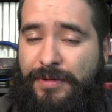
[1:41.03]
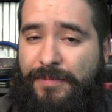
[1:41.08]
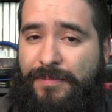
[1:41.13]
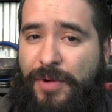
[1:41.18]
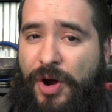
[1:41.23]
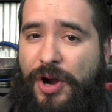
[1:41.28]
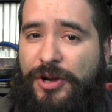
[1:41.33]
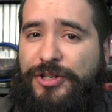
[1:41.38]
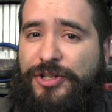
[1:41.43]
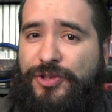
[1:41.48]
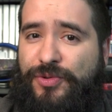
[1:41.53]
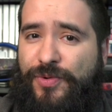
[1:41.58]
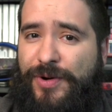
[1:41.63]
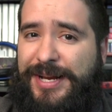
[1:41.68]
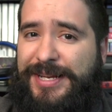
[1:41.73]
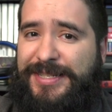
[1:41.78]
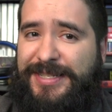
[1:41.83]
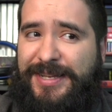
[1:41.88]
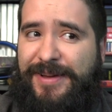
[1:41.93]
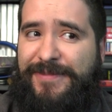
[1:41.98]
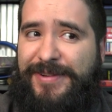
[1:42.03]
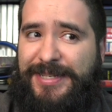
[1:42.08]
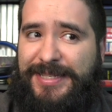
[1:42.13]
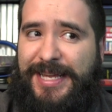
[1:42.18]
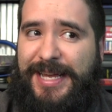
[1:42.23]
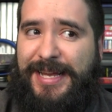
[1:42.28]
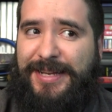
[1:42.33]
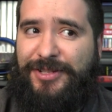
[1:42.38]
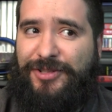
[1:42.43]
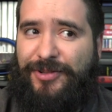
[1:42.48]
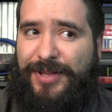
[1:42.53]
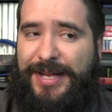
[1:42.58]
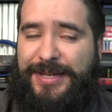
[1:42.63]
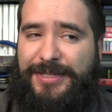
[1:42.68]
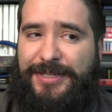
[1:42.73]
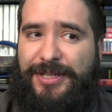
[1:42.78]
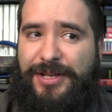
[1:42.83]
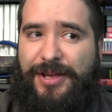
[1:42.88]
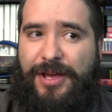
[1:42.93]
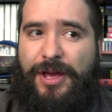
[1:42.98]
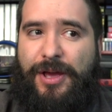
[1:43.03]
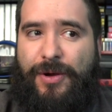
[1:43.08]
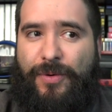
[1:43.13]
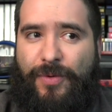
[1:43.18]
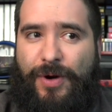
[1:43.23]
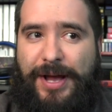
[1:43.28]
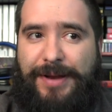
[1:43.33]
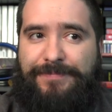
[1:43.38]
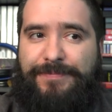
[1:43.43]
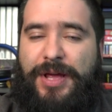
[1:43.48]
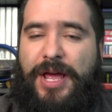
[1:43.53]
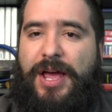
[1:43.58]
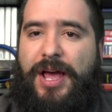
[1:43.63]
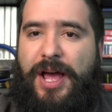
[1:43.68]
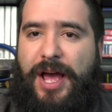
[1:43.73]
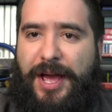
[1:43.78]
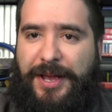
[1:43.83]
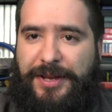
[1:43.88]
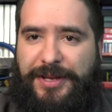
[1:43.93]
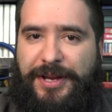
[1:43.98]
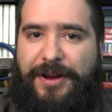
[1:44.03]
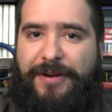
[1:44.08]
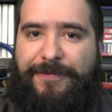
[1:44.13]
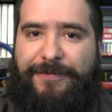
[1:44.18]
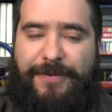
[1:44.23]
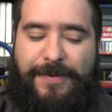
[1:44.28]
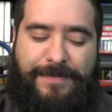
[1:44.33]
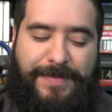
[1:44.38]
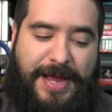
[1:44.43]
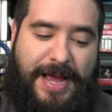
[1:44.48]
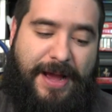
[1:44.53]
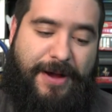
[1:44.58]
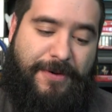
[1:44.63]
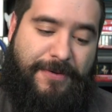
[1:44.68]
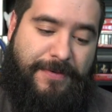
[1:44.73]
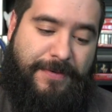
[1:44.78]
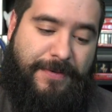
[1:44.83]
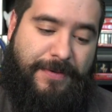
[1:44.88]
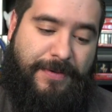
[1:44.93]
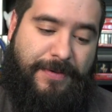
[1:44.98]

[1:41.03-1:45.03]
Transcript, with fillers: March 2017, so that's, what, a year from now.